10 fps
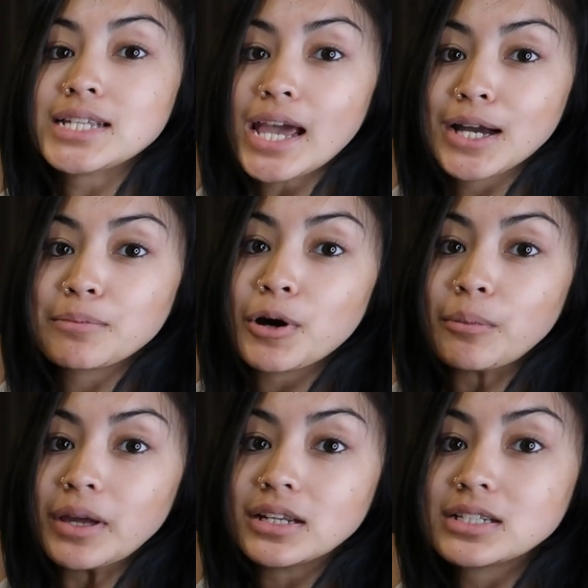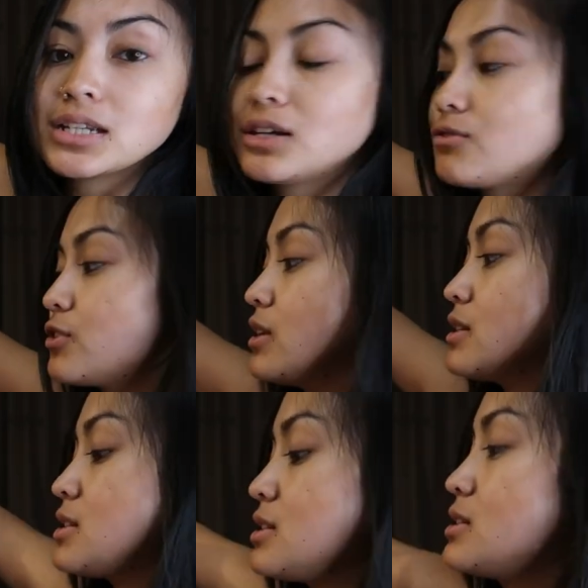take a moment for
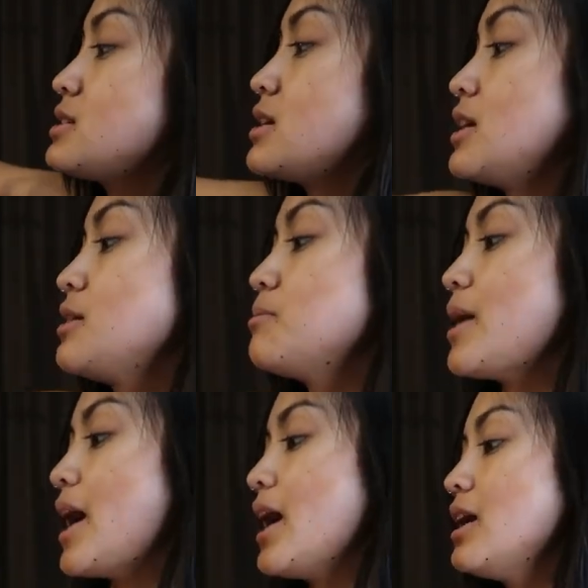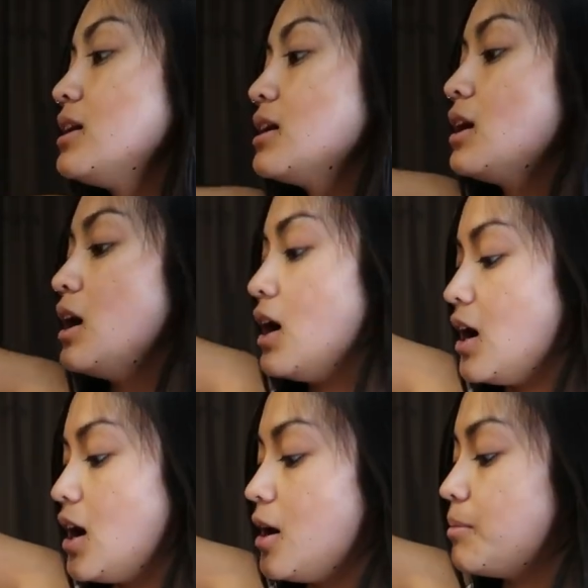this stunning bag.
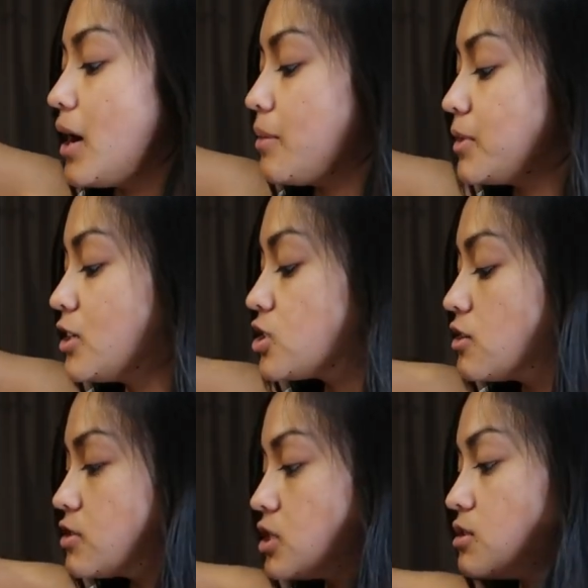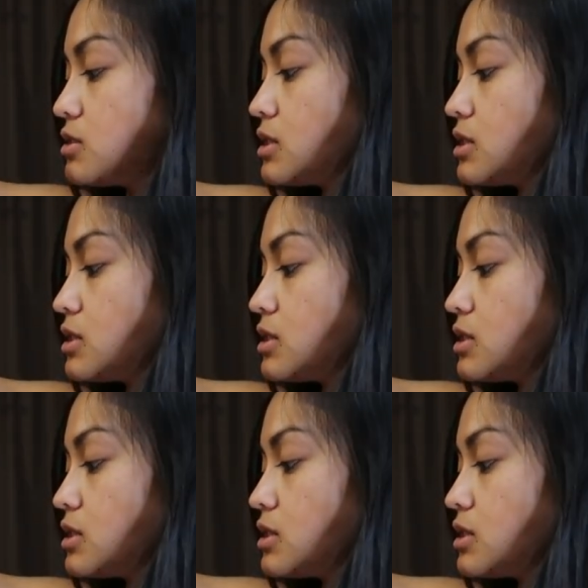Um, I'm not sure if she